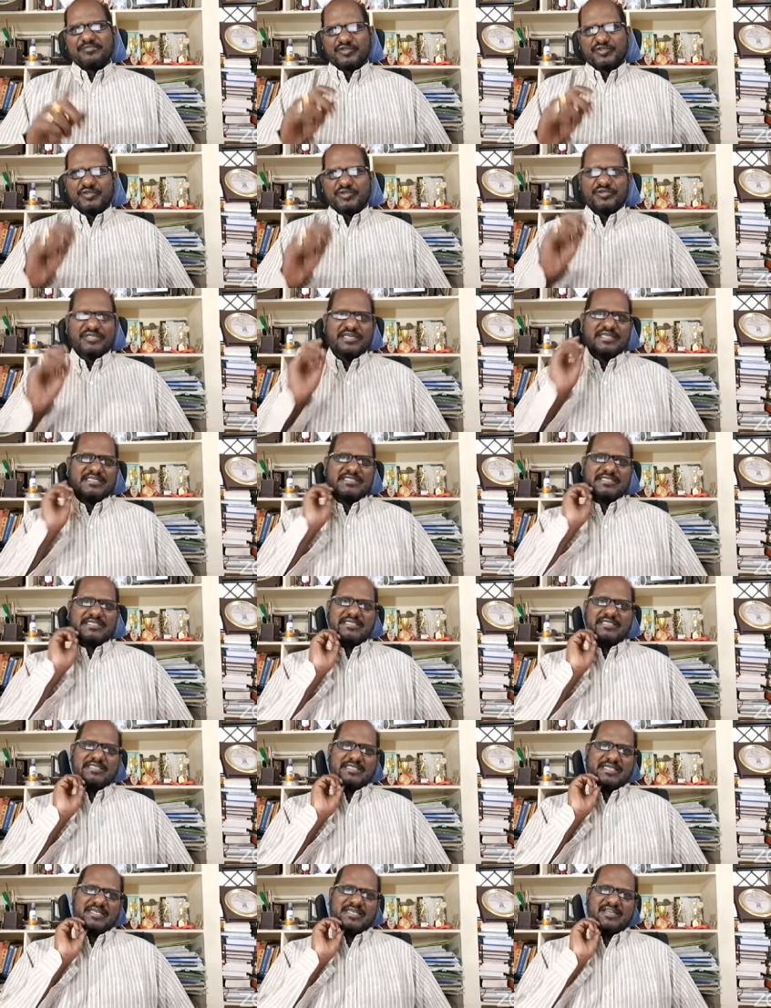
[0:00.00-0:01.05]
So that is
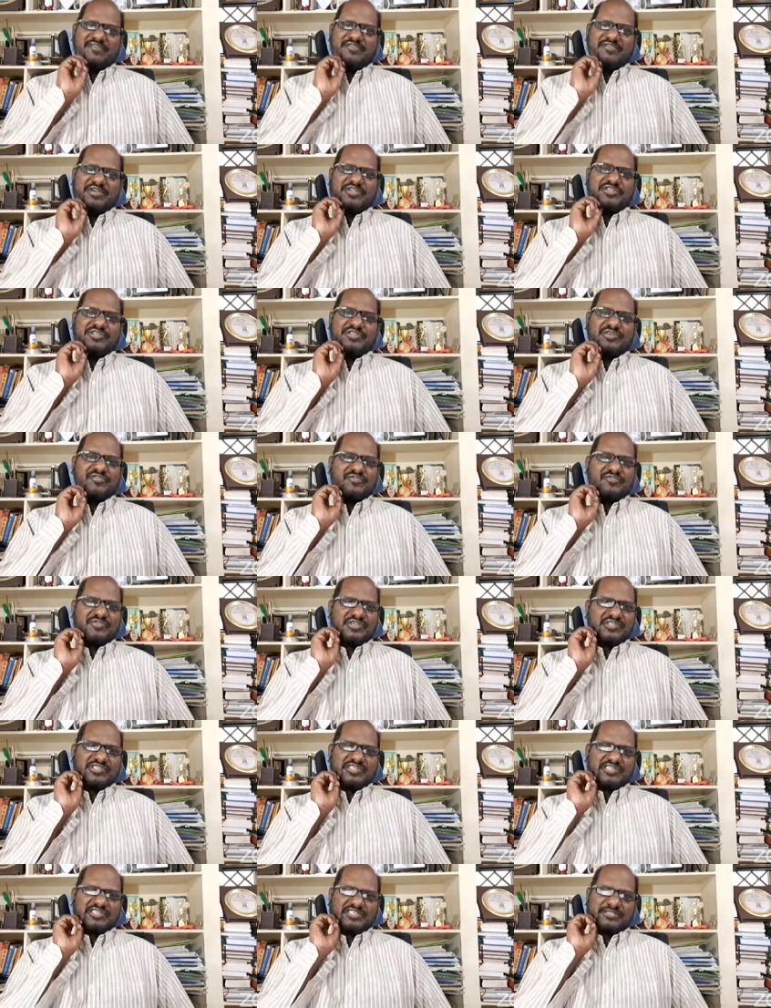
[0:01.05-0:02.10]
the definition of
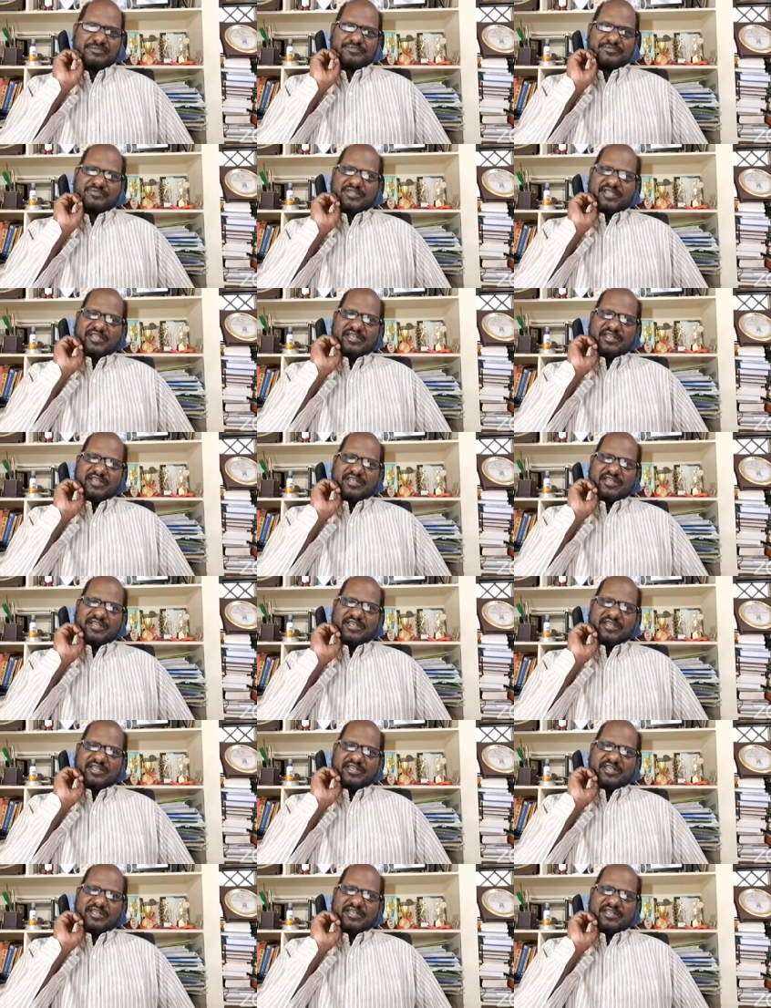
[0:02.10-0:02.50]
research.